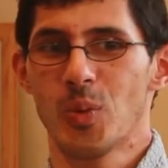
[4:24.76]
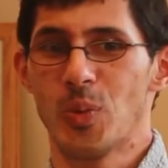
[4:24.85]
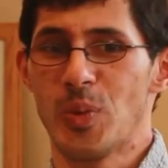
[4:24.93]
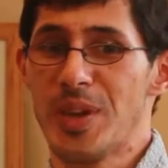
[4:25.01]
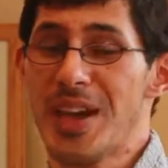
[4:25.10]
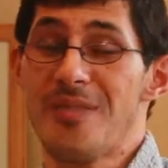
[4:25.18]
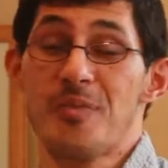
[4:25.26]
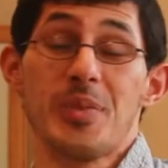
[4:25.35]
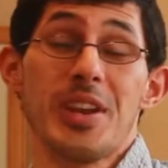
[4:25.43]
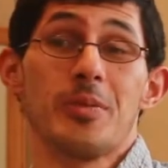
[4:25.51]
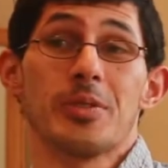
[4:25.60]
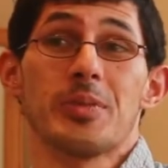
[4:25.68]
we haven't
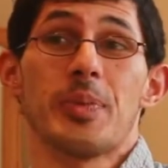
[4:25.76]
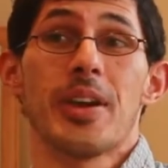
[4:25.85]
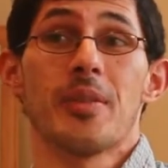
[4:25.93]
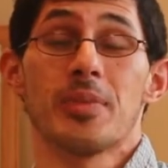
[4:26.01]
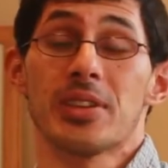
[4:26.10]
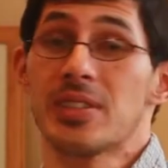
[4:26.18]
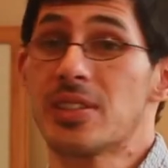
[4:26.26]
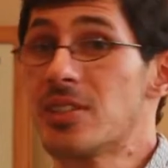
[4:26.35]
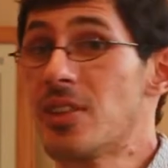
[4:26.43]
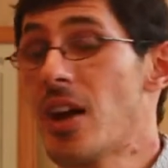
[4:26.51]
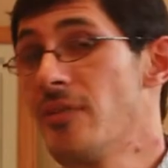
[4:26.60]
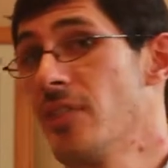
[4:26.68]
been able to pay them because it's a
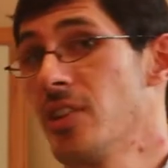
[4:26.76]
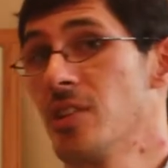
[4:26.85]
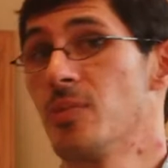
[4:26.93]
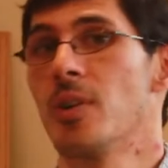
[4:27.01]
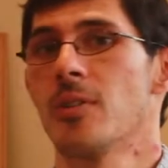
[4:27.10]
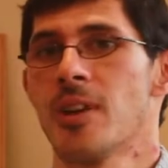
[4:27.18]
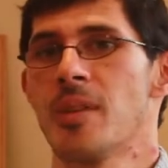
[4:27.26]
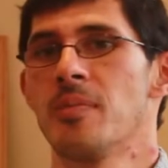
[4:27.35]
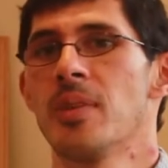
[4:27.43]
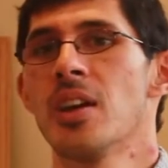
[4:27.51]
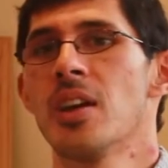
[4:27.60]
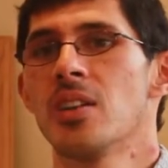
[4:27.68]
non-funded program.
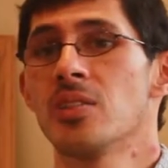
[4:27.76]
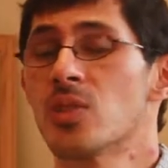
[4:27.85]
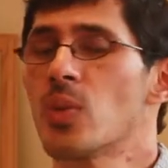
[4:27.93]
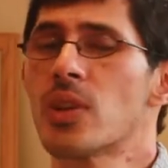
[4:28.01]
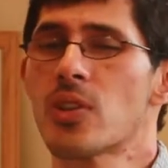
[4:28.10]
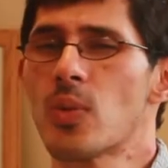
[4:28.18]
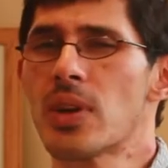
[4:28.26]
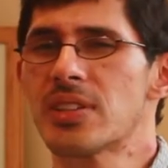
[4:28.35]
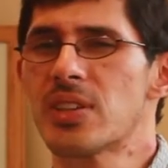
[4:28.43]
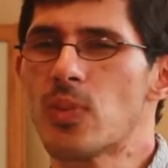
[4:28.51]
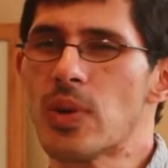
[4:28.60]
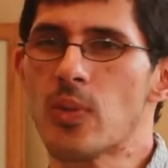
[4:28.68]
And so one of the ways
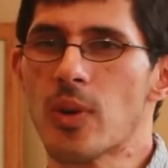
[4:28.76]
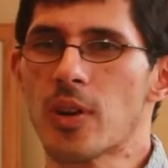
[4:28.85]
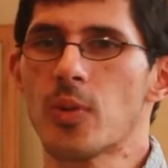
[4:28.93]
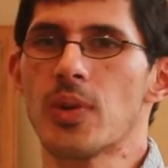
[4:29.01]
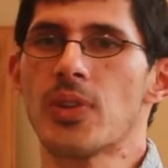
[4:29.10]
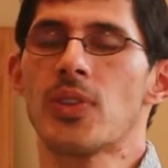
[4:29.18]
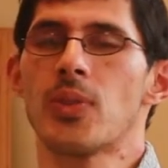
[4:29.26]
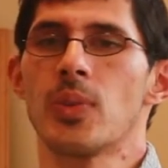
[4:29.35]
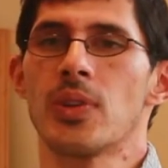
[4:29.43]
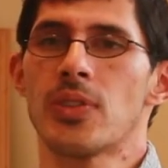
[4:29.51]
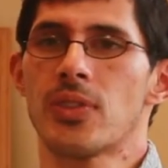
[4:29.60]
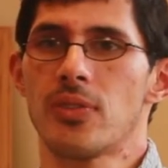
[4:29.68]
that we work with
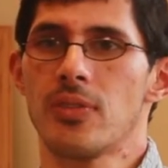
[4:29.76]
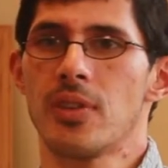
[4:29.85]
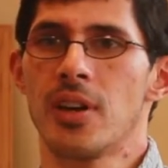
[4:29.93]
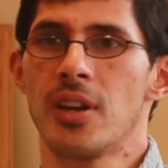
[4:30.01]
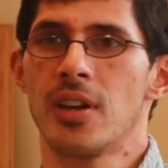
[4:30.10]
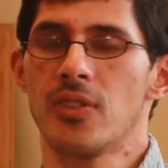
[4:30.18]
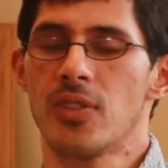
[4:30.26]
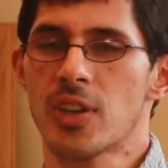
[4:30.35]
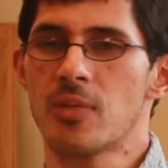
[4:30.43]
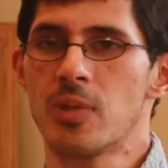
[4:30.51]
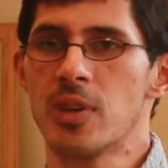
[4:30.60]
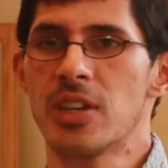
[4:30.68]
the
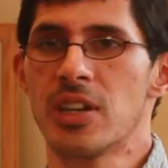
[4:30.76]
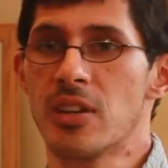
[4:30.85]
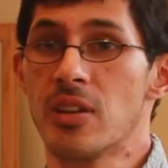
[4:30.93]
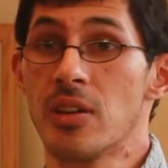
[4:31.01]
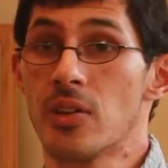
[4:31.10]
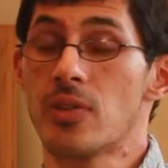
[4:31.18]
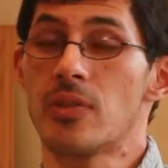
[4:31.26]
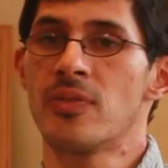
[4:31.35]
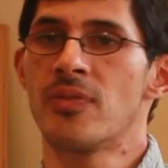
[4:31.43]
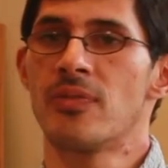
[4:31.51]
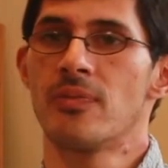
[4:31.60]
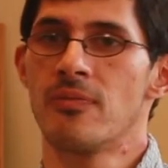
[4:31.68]
community and other
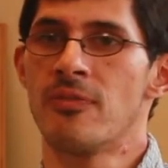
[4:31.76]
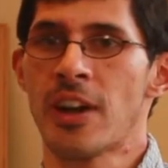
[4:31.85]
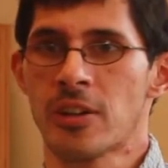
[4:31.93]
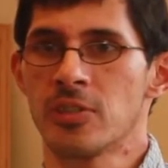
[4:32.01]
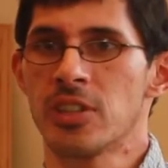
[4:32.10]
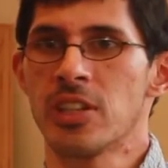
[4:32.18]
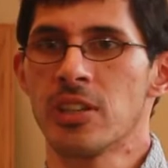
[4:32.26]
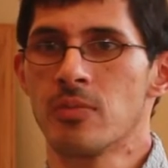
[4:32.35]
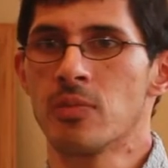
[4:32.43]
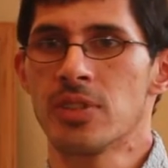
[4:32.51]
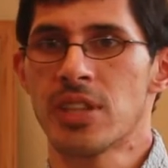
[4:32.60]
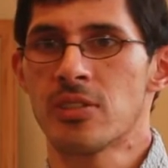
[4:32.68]
faculty and
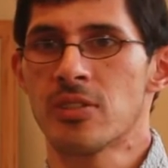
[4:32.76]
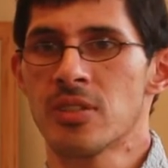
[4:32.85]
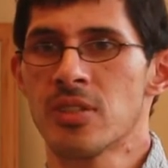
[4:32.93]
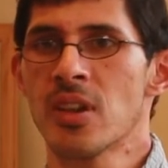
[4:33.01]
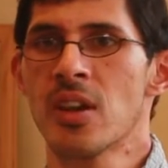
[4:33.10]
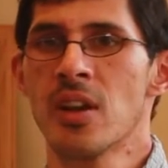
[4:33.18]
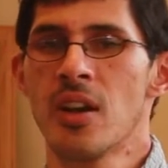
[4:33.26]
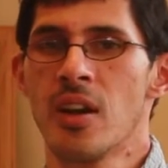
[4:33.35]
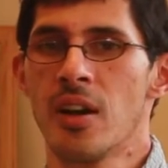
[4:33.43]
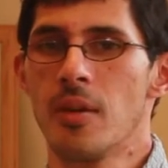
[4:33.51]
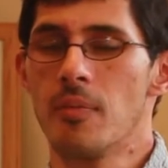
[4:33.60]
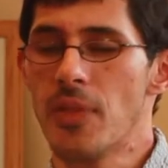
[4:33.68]
presenters
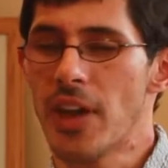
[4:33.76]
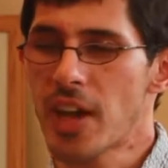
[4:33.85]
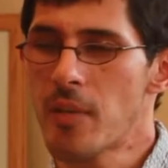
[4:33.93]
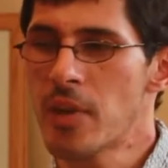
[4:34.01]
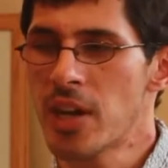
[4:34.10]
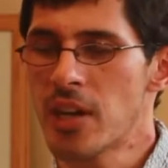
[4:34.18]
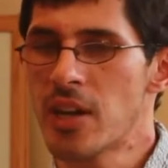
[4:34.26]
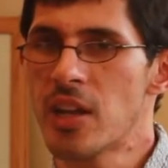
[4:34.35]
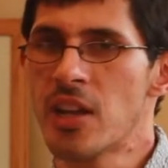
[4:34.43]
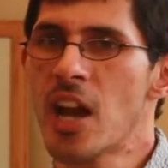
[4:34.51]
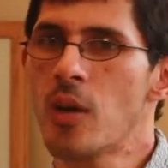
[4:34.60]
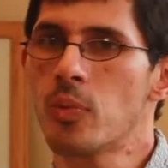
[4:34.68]
that come in
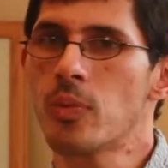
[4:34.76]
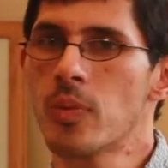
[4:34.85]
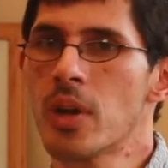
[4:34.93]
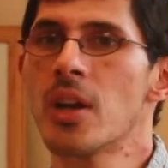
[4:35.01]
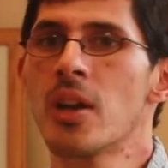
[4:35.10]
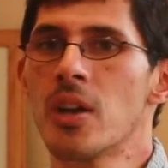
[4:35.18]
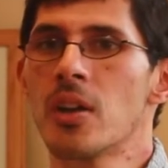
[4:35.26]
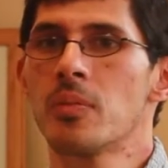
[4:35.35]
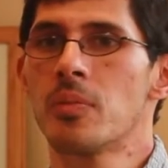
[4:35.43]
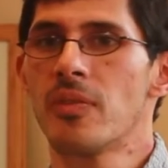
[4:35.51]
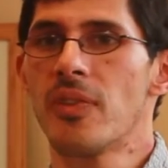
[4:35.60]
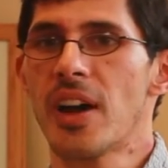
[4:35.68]
and help
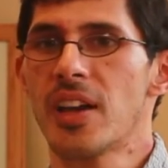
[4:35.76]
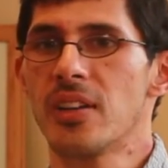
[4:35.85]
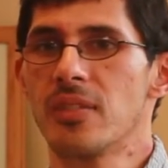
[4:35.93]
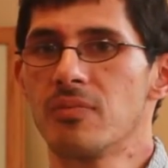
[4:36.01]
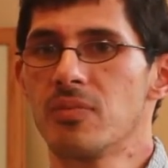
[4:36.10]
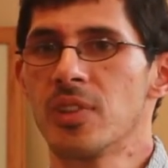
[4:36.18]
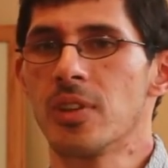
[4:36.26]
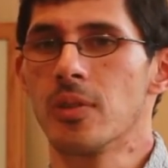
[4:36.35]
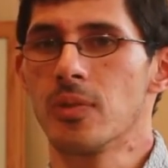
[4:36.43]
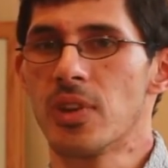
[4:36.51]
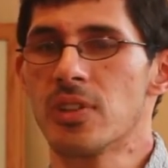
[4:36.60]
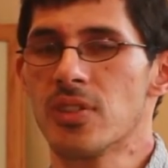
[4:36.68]
provide
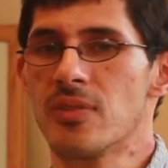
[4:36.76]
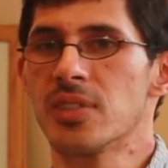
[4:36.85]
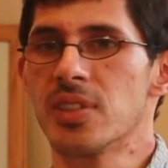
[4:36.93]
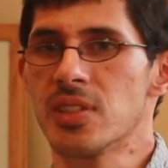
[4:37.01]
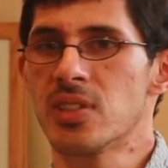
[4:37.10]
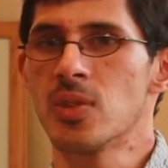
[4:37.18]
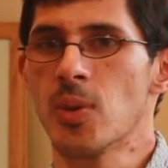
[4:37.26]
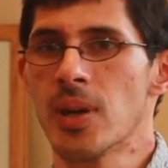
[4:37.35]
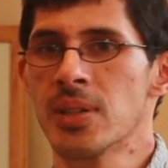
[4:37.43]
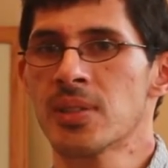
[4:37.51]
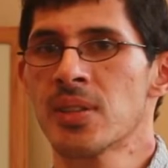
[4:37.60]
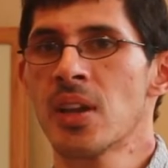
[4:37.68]
their services to
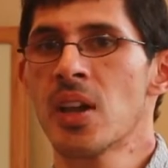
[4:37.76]
us,